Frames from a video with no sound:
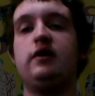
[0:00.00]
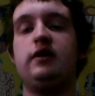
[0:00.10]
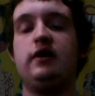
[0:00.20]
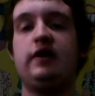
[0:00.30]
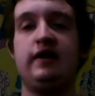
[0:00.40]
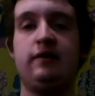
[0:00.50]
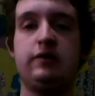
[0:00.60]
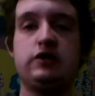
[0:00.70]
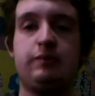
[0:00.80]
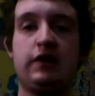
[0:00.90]
in a
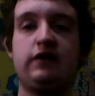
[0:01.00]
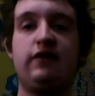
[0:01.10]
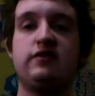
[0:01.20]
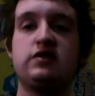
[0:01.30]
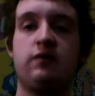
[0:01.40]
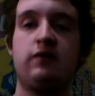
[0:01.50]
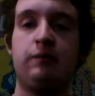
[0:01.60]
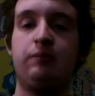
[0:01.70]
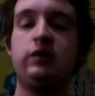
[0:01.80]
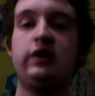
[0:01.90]
perspective of
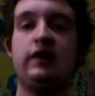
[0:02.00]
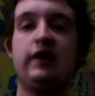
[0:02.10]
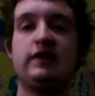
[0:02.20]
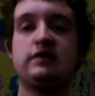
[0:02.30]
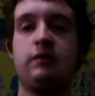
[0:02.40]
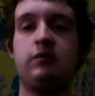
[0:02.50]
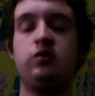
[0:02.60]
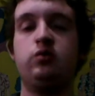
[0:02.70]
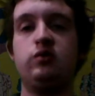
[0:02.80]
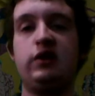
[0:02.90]
someone
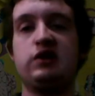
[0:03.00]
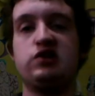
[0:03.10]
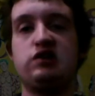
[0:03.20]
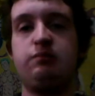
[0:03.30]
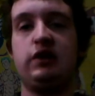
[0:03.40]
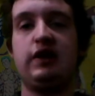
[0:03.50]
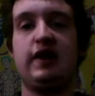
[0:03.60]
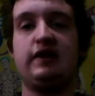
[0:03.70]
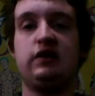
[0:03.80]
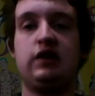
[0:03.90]
who just played it
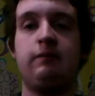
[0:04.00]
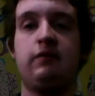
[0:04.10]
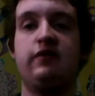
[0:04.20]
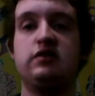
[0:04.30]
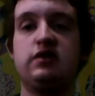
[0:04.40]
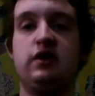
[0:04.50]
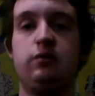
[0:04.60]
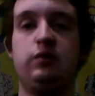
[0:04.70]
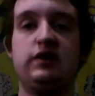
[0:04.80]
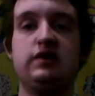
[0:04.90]
at the time of its
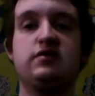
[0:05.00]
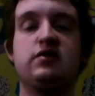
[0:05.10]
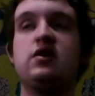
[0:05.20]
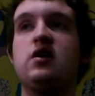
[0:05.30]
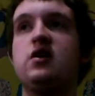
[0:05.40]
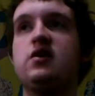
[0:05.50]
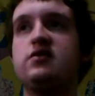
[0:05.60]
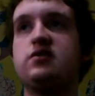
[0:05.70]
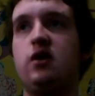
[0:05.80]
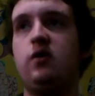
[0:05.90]
release.
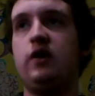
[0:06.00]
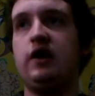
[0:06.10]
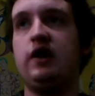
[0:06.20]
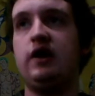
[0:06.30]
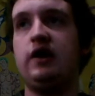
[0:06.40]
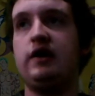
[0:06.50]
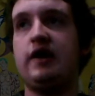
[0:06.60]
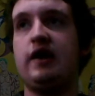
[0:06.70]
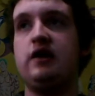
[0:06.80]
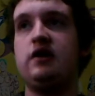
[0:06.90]
So
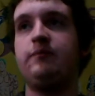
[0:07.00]
yeah.